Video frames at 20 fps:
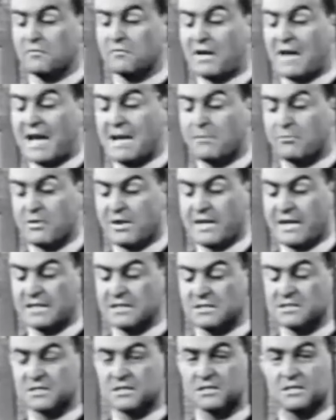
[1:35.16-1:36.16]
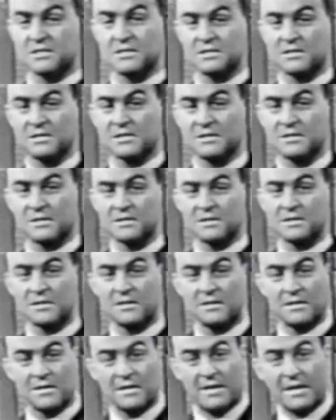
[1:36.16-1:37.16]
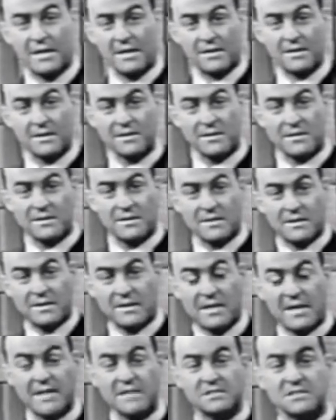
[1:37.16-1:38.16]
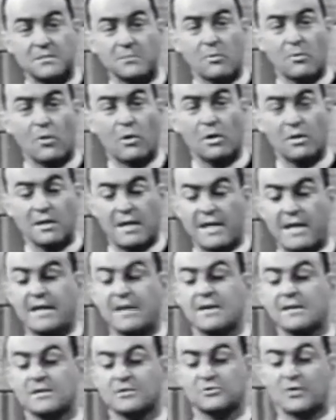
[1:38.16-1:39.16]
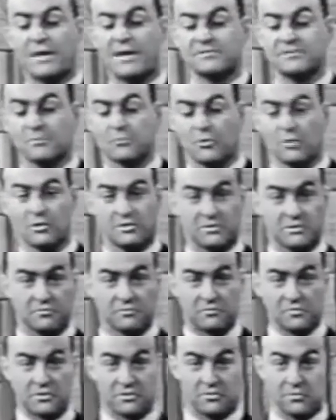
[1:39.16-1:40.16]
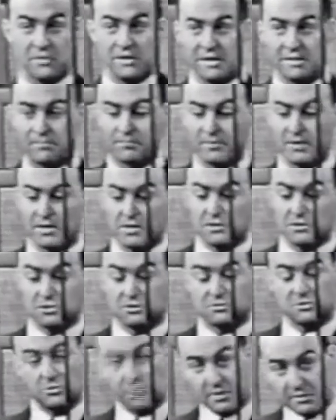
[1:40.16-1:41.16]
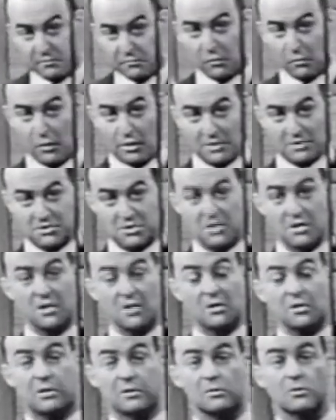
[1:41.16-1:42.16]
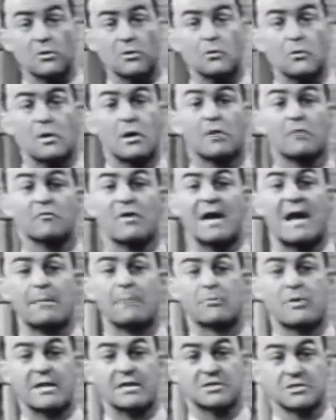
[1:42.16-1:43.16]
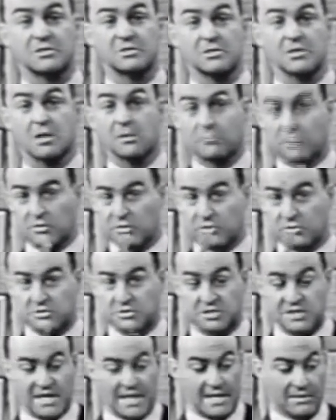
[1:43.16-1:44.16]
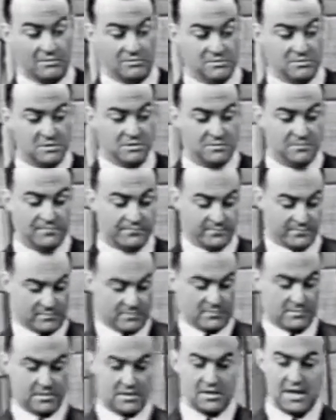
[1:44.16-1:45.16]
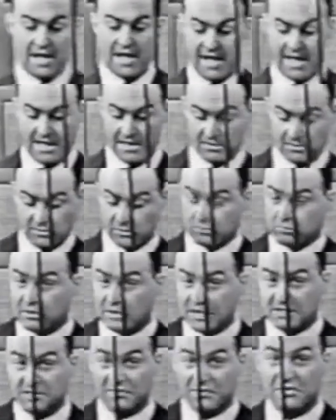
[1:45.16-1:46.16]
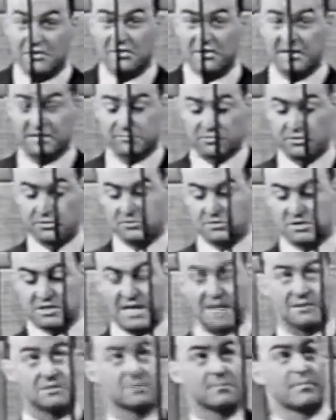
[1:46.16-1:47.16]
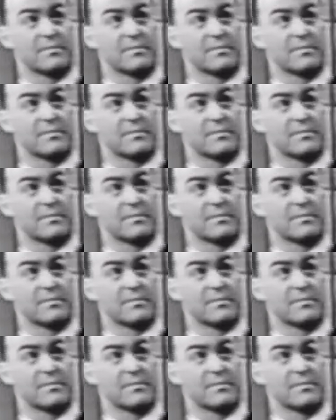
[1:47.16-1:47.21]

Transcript: vibrates, it hits the ball and drives the ball a little further away. So tuning forks, through vibrations, produce sounds, and lots of other things produce sounds.